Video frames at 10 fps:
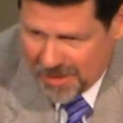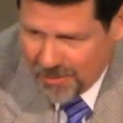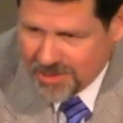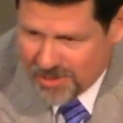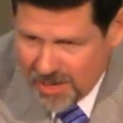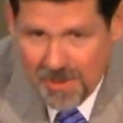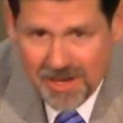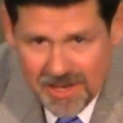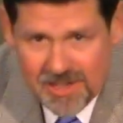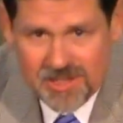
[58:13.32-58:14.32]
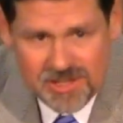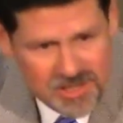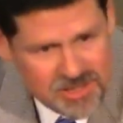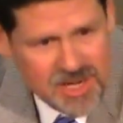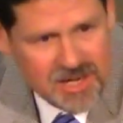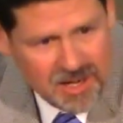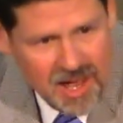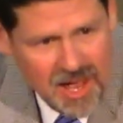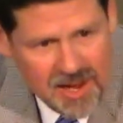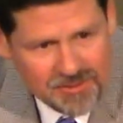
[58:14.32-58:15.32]
But I want to train my kids to succeed in
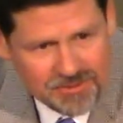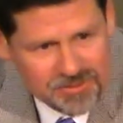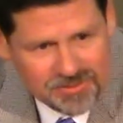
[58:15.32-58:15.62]
life.